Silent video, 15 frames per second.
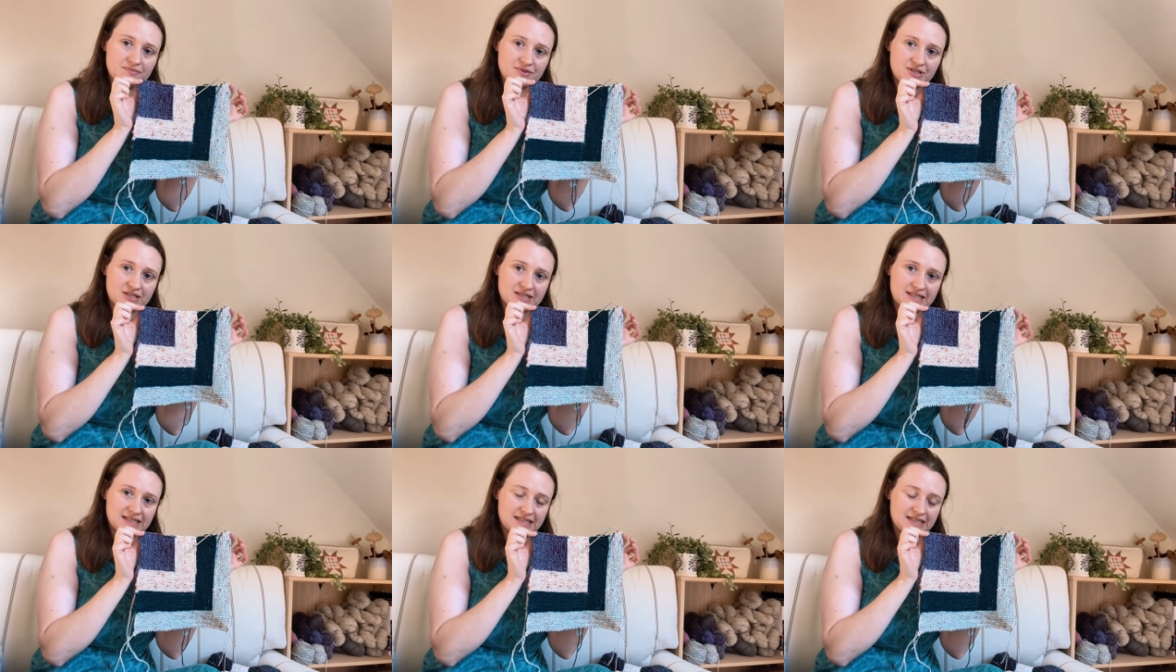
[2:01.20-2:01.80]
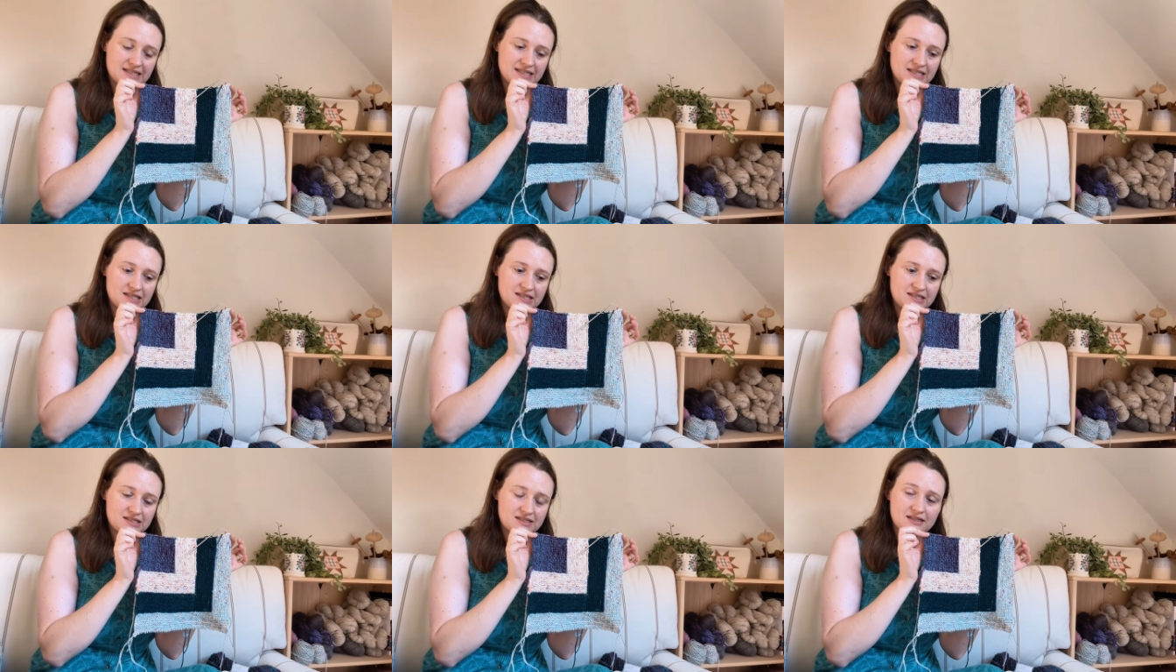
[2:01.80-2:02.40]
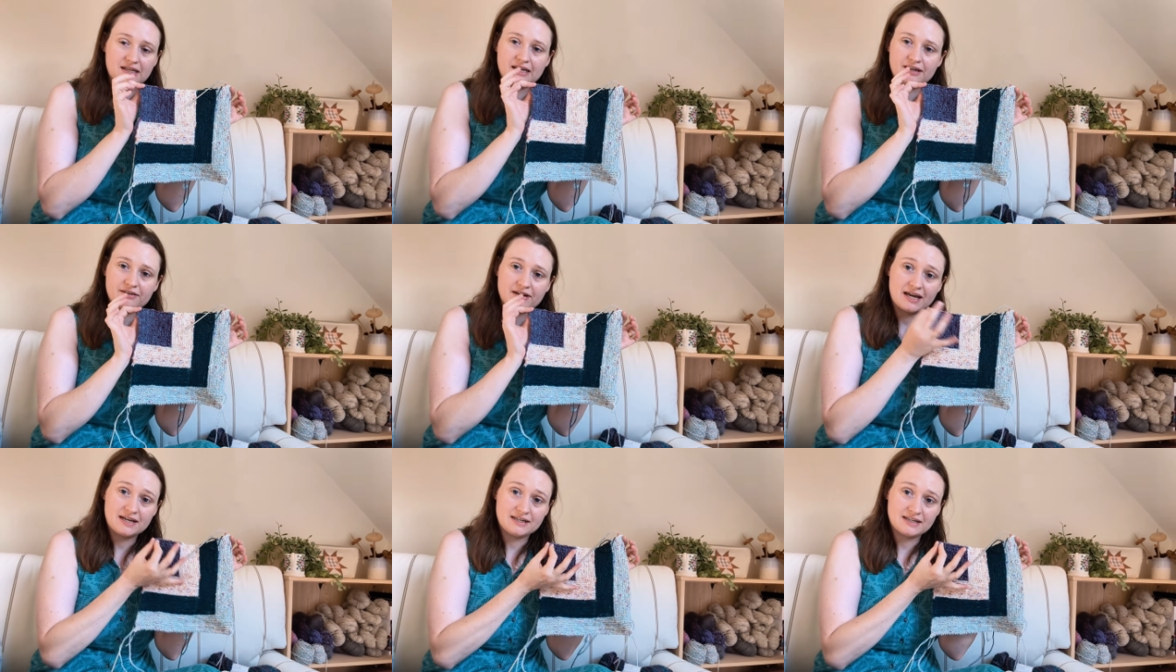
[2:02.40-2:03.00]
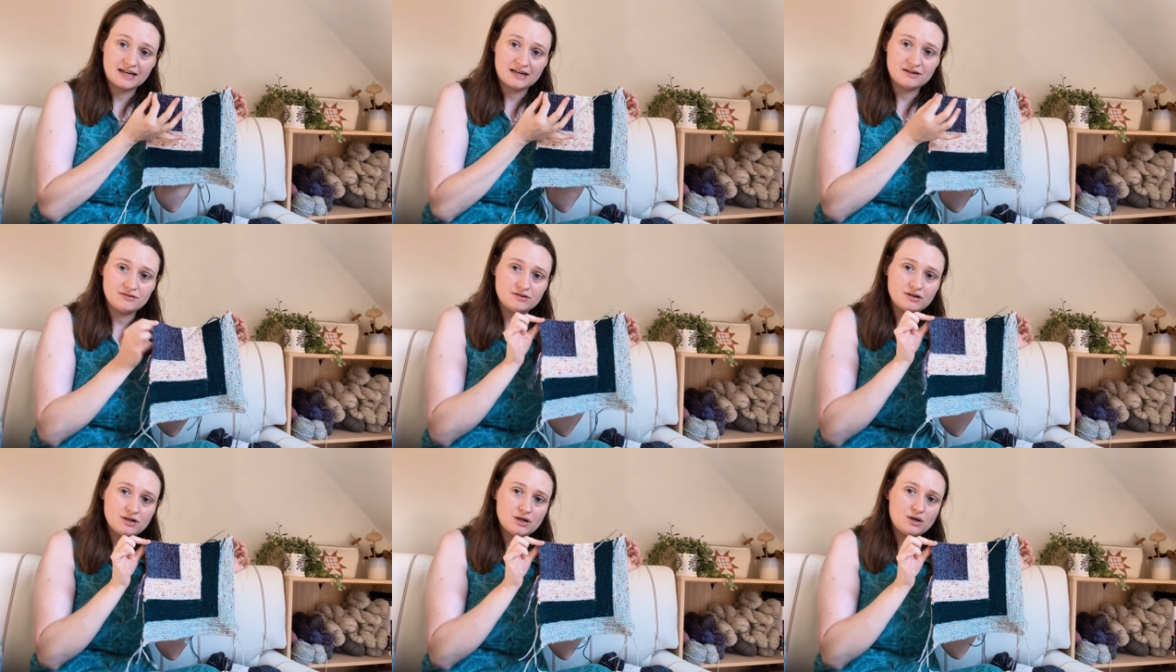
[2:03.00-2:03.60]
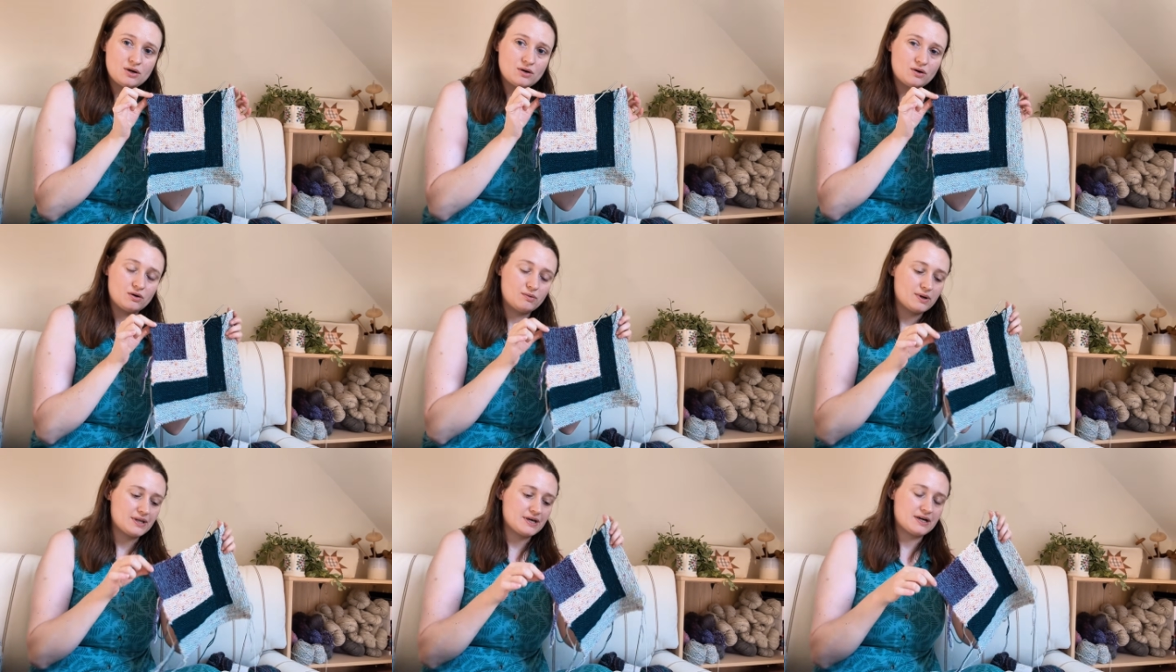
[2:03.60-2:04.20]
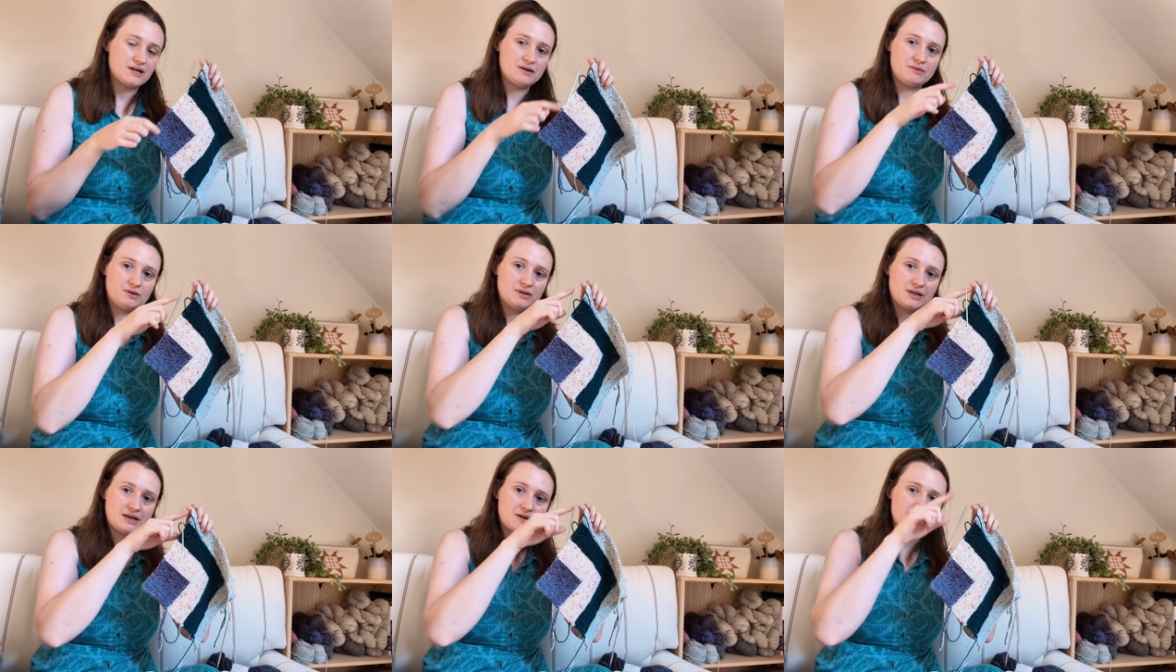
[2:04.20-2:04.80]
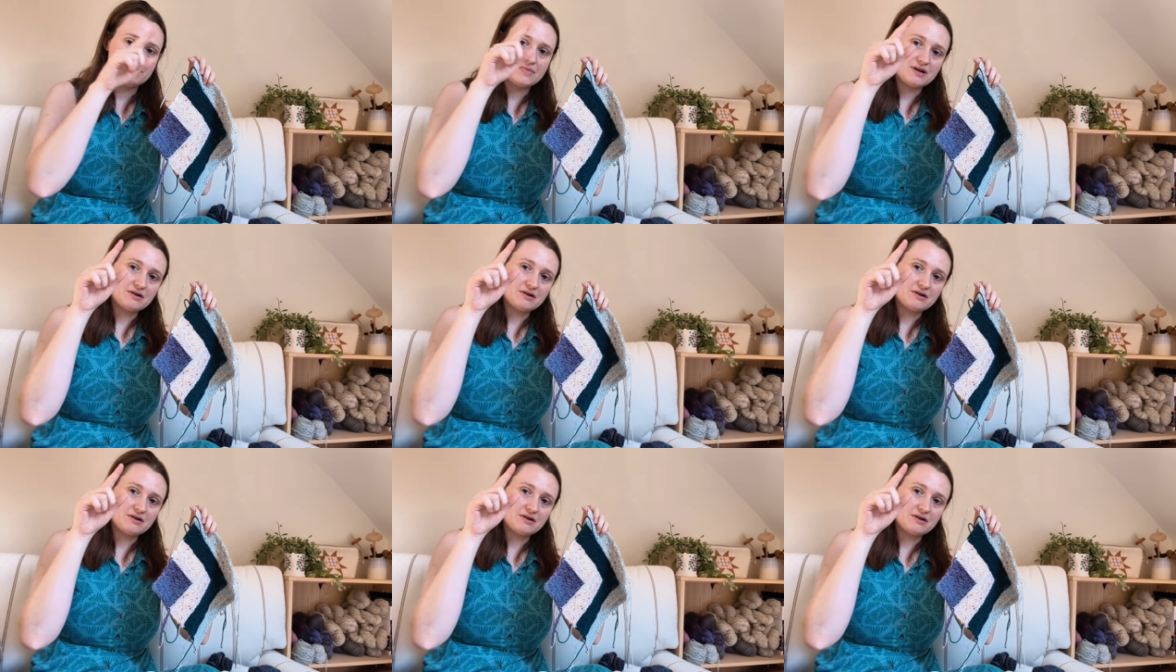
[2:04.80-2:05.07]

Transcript: just like this, like end out, or whether I will like